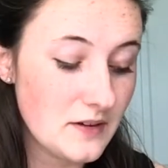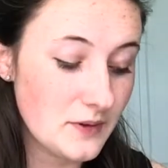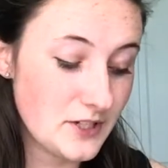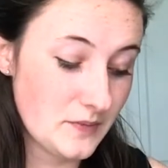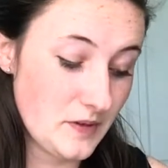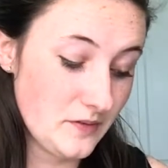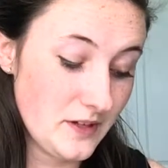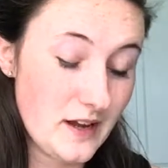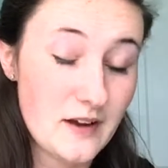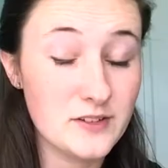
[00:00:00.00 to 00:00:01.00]
which
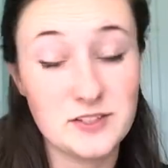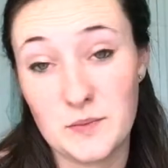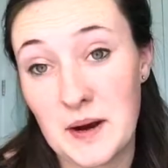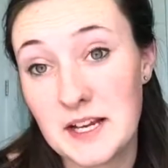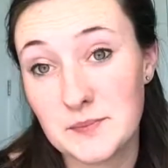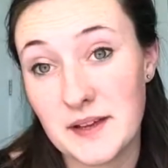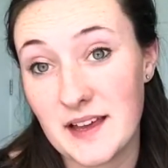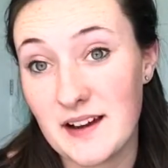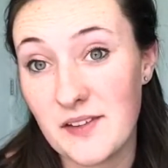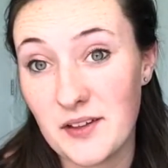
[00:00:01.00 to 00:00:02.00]
I was surprised by
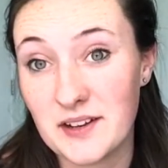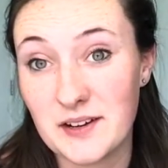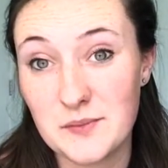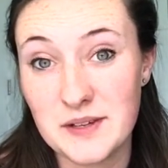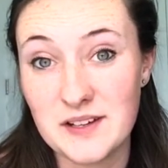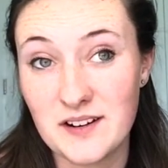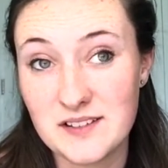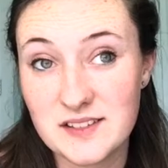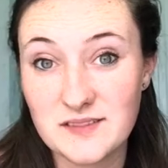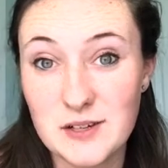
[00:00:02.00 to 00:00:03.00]
that. I thought I would be
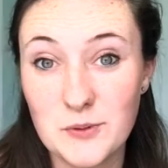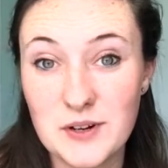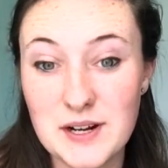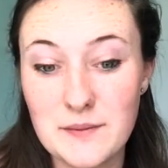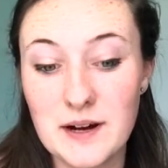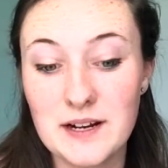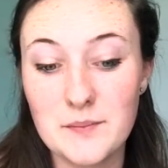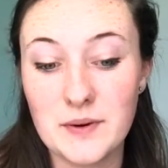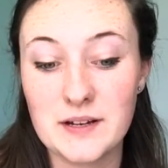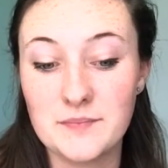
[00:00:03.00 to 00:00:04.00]
constantly worried about
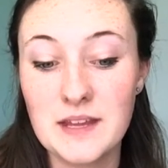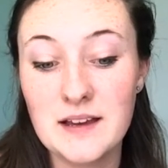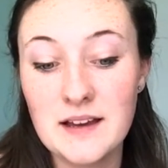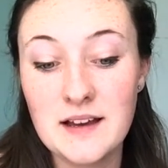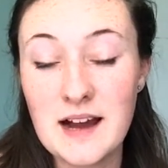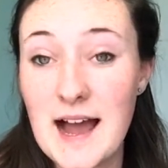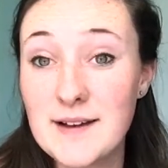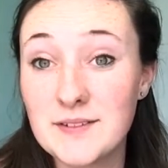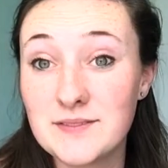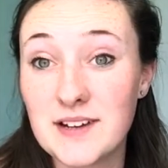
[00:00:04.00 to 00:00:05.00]
it, but I
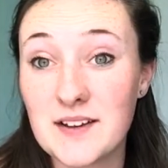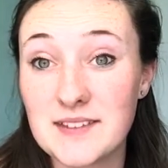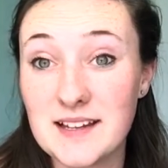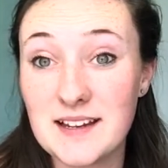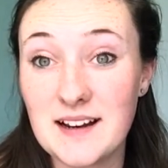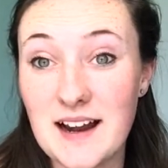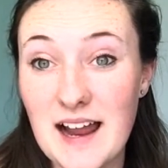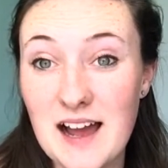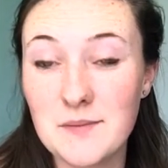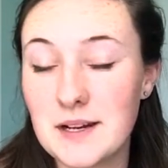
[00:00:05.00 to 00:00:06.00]
haven't found that I
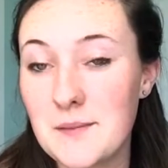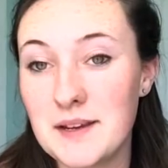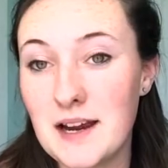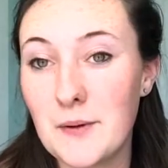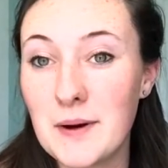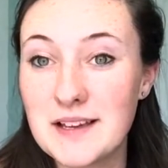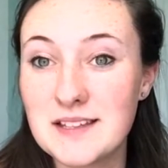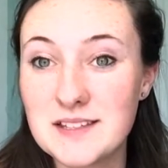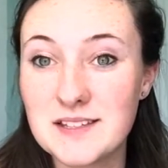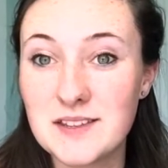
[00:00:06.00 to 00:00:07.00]
haven't. I mean, I
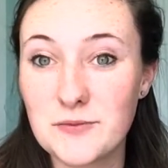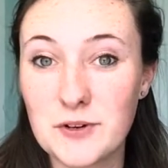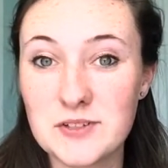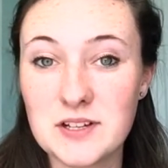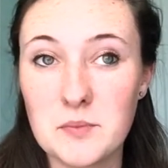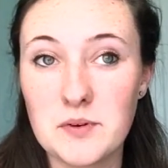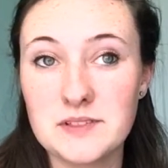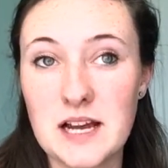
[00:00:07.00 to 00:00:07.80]
was the first couple of